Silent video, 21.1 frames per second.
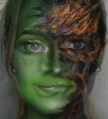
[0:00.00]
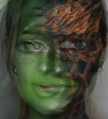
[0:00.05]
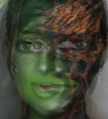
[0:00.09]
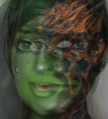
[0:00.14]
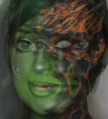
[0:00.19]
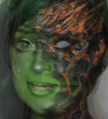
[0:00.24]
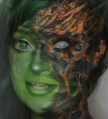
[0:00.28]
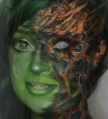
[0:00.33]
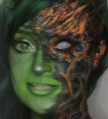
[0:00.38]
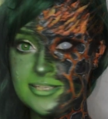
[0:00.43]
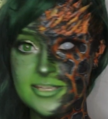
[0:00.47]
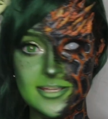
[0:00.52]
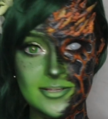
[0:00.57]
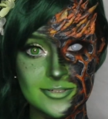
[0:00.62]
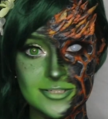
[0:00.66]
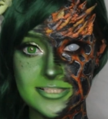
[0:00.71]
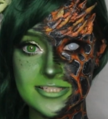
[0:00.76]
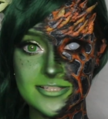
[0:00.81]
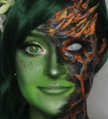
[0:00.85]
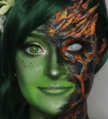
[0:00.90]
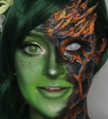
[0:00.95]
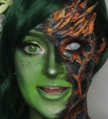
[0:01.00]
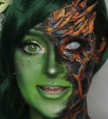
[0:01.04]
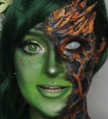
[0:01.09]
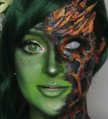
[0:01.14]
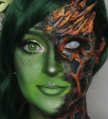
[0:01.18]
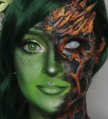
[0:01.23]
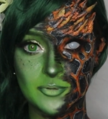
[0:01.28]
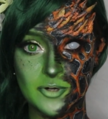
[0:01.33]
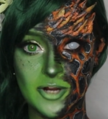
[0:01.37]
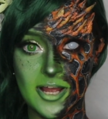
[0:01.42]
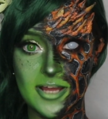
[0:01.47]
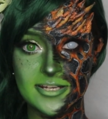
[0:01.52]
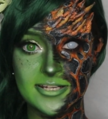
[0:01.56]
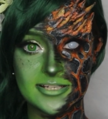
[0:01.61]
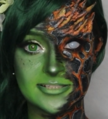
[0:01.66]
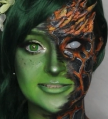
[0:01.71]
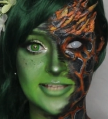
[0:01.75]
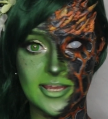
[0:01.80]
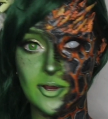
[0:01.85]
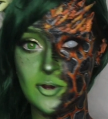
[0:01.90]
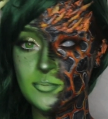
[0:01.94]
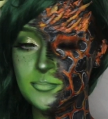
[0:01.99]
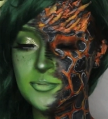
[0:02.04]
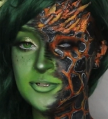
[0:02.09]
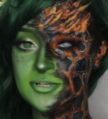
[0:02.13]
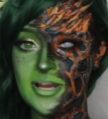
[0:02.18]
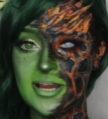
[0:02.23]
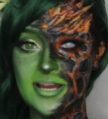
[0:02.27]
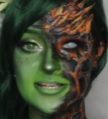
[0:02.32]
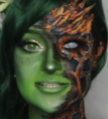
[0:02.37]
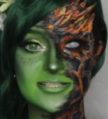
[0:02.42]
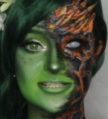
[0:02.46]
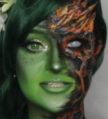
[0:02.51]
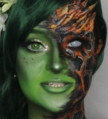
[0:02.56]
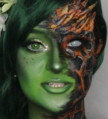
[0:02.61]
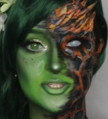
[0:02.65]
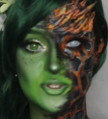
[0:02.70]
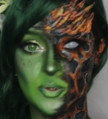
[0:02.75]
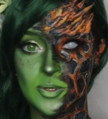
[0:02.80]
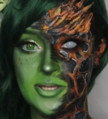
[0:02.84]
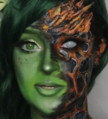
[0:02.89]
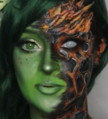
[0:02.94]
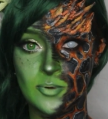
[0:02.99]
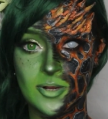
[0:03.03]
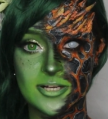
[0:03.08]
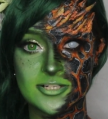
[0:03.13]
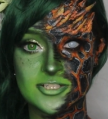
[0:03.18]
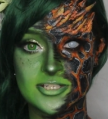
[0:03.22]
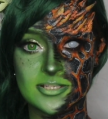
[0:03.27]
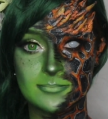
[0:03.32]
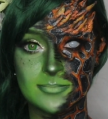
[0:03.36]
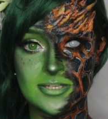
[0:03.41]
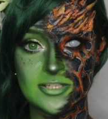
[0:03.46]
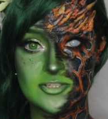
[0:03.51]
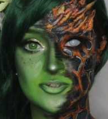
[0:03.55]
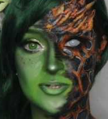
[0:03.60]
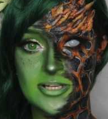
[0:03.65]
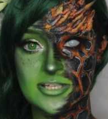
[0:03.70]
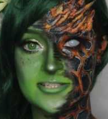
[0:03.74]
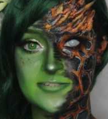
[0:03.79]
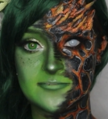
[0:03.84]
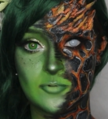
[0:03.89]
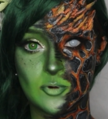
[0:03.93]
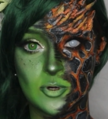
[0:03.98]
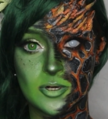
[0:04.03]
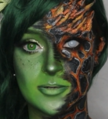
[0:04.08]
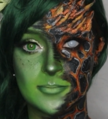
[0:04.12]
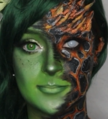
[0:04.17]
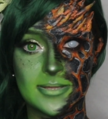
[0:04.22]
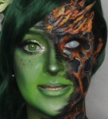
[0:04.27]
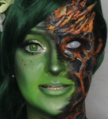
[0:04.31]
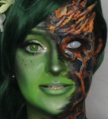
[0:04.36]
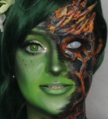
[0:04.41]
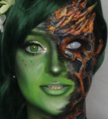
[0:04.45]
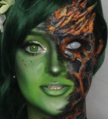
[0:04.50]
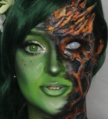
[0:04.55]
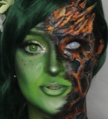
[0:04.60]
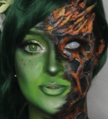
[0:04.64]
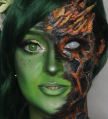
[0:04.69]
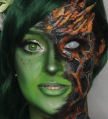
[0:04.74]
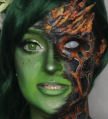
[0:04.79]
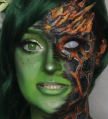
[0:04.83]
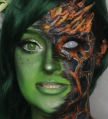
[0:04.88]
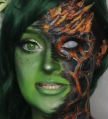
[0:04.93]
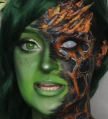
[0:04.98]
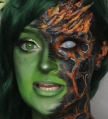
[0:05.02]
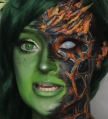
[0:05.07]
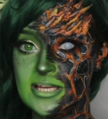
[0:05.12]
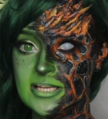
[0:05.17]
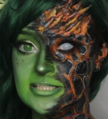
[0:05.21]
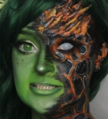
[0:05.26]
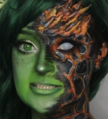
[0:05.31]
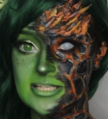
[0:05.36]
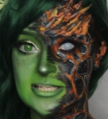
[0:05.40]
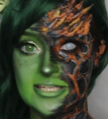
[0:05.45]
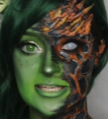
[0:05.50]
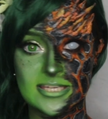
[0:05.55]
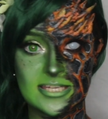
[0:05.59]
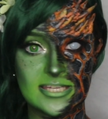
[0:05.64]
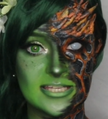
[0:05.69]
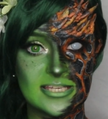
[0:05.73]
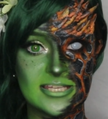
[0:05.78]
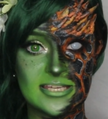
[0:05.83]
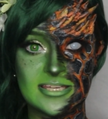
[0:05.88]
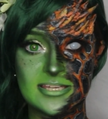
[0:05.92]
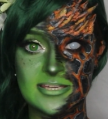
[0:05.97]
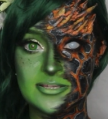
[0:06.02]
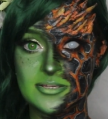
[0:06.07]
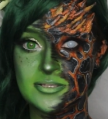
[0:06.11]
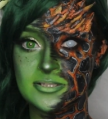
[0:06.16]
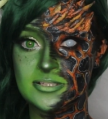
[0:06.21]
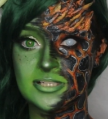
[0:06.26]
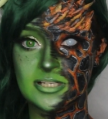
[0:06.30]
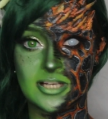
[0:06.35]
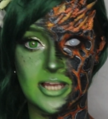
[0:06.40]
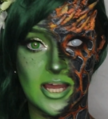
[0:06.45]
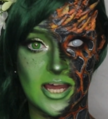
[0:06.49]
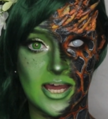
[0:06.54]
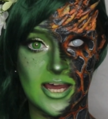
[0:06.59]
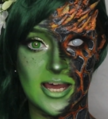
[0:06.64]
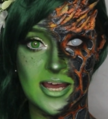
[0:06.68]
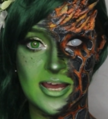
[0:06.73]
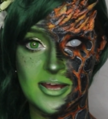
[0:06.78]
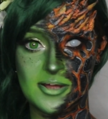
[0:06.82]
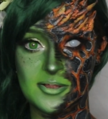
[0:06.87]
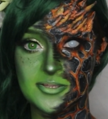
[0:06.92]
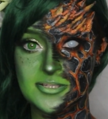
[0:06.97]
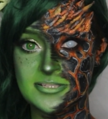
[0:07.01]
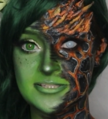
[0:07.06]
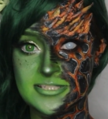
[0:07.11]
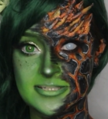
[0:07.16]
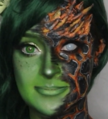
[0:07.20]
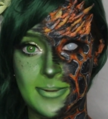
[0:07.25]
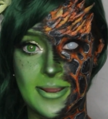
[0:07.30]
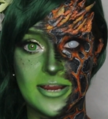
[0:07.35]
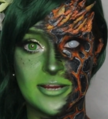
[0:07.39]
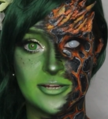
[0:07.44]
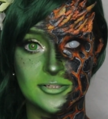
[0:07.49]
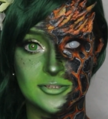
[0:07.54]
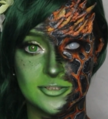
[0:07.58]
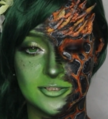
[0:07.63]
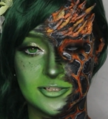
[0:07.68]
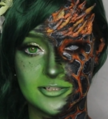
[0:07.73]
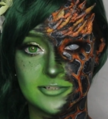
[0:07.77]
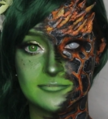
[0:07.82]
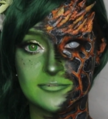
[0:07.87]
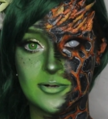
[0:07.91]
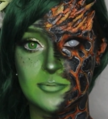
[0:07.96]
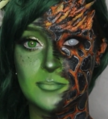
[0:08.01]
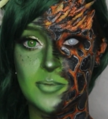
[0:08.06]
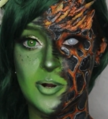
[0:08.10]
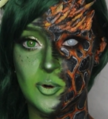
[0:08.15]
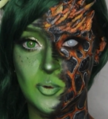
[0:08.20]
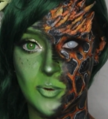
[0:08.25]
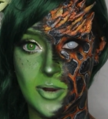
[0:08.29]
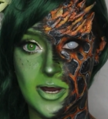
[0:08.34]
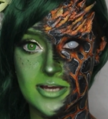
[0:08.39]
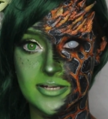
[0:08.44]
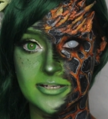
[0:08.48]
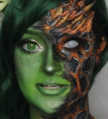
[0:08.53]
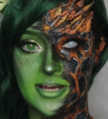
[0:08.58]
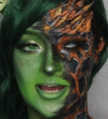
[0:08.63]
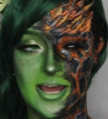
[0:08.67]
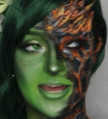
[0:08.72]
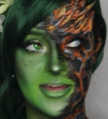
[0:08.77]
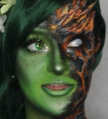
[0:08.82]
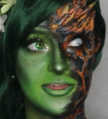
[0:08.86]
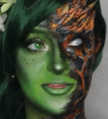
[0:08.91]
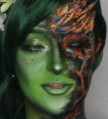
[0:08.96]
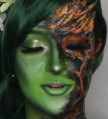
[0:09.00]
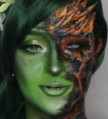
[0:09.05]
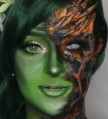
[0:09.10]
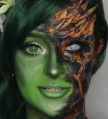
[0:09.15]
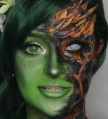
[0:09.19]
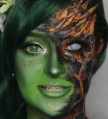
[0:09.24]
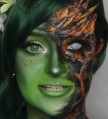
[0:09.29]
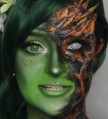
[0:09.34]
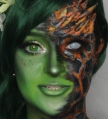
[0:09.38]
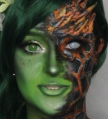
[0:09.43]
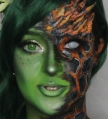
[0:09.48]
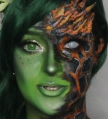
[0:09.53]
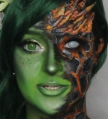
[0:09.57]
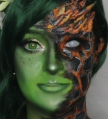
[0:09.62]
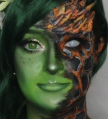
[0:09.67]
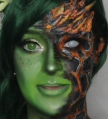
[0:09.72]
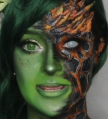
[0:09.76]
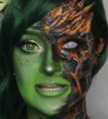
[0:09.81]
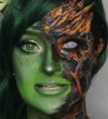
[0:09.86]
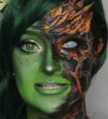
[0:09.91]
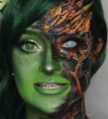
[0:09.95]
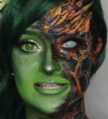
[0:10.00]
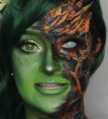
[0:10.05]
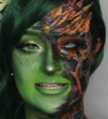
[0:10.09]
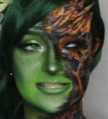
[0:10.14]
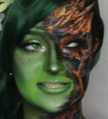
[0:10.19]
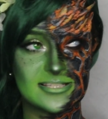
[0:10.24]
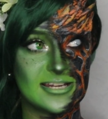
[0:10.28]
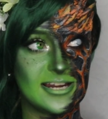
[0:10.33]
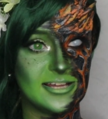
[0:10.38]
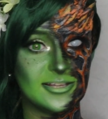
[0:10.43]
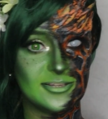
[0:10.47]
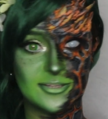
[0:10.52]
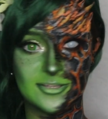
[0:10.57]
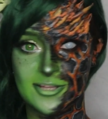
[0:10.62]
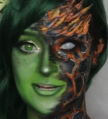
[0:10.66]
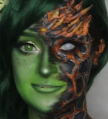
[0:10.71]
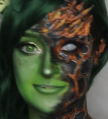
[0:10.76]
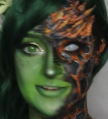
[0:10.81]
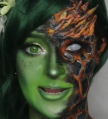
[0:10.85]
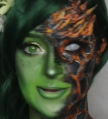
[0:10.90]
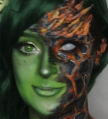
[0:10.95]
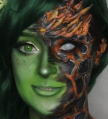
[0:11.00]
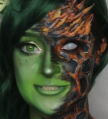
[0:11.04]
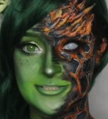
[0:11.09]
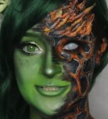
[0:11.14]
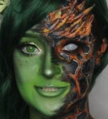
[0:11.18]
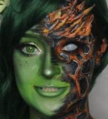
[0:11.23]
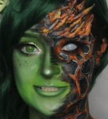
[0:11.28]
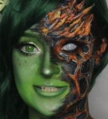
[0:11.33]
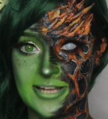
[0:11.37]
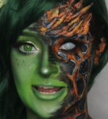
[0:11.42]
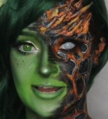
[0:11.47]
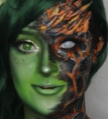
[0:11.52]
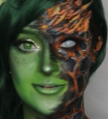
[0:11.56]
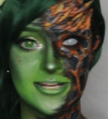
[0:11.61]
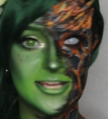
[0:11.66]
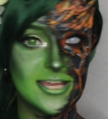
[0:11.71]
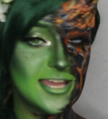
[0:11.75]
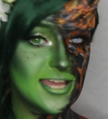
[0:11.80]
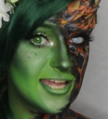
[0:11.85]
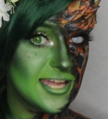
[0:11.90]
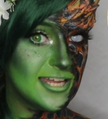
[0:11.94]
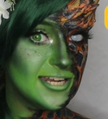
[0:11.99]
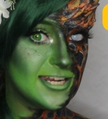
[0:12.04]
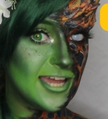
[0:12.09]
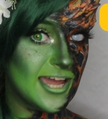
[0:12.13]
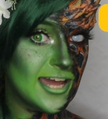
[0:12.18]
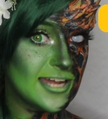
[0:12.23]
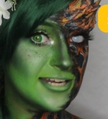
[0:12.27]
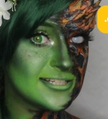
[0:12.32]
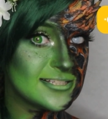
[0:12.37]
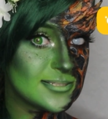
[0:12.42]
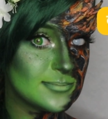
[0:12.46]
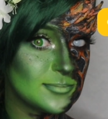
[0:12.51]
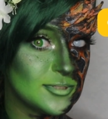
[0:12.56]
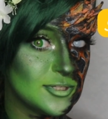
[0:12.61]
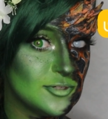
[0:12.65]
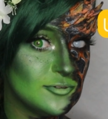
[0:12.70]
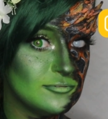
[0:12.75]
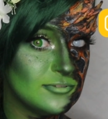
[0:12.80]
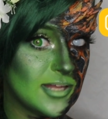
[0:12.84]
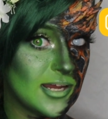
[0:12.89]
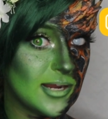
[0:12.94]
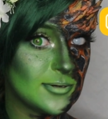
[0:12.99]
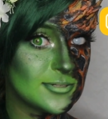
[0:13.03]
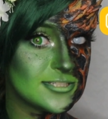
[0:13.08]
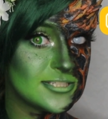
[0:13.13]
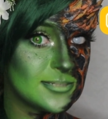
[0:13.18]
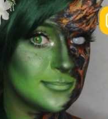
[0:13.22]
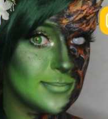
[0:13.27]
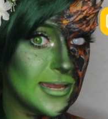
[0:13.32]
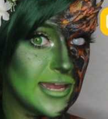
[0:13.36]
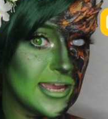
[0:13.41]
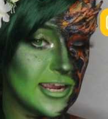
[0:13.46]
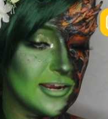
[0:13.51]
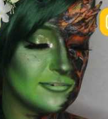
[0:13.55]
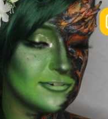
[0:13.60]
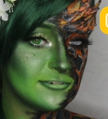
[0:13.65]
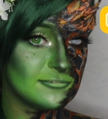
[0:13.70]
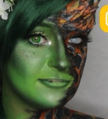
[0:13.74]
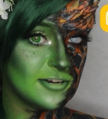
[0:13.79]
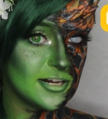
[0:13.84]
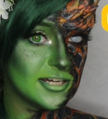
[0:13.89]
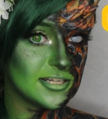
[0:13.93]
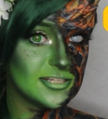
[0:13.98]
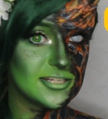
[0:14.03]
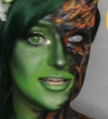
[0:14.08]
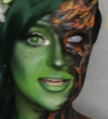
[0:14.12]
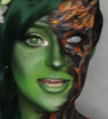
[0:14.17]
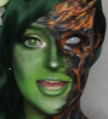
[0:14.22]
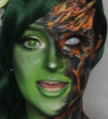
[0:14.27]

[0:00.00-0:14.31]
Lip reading: And here's the final product. I hope you guys enjoyed watching me transform into this Tahiti Taka inspired look from Moana. I thoroughly enjoyed painting this and I love how it turned out. And I added some cute flowers into my hair for fun.